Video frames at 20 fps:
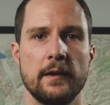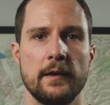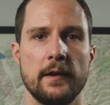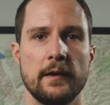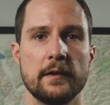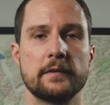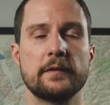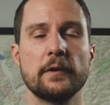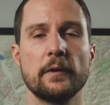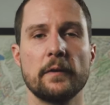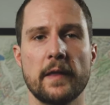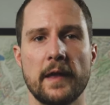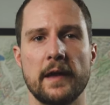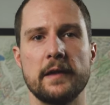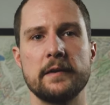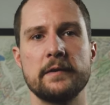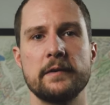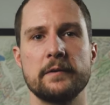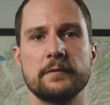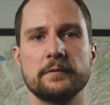And until
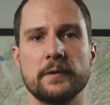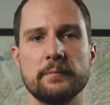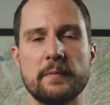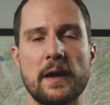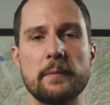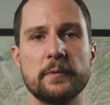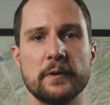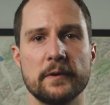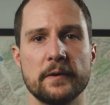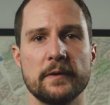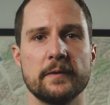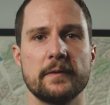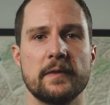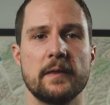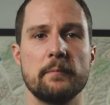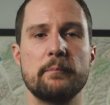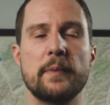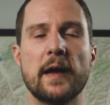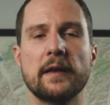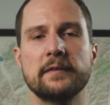then, remember,
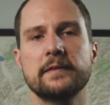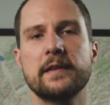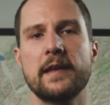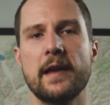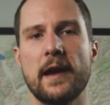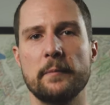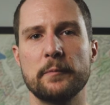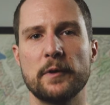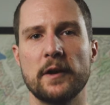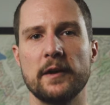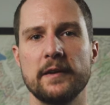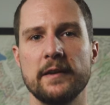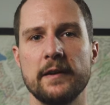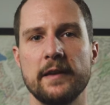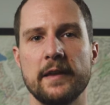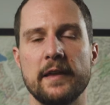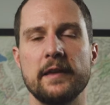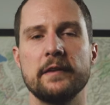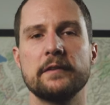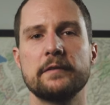the best camera
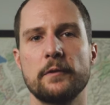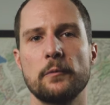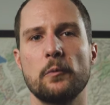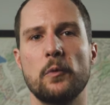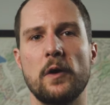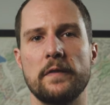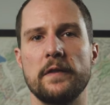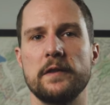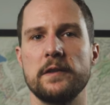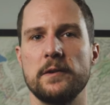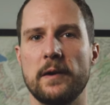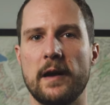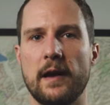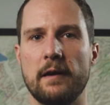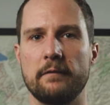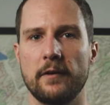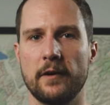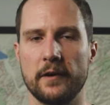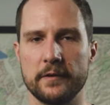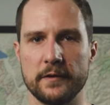is the one that you
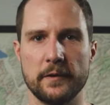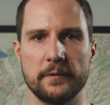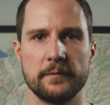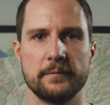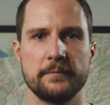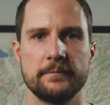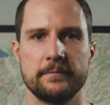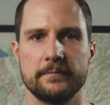have on you.